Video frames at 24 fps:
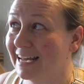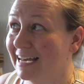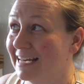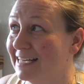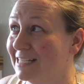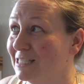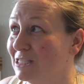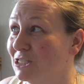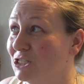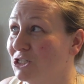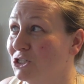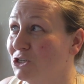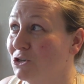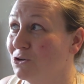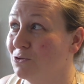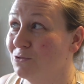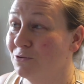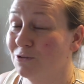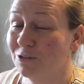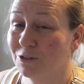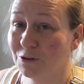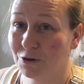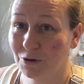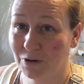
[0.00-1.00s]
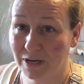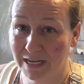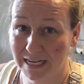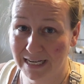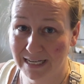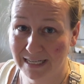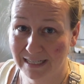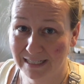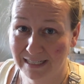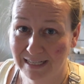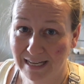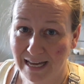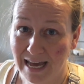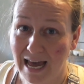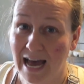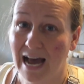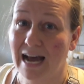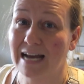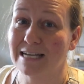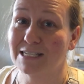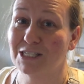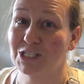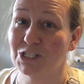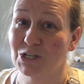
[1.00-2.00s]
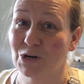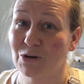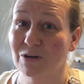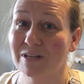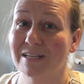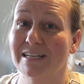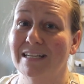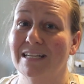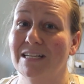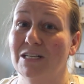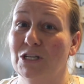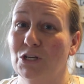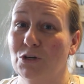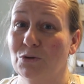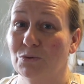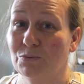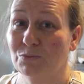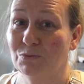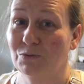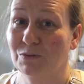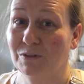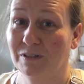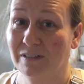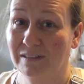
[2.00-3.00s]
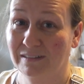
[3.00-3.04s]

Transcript: It's 2:30. I started at noon.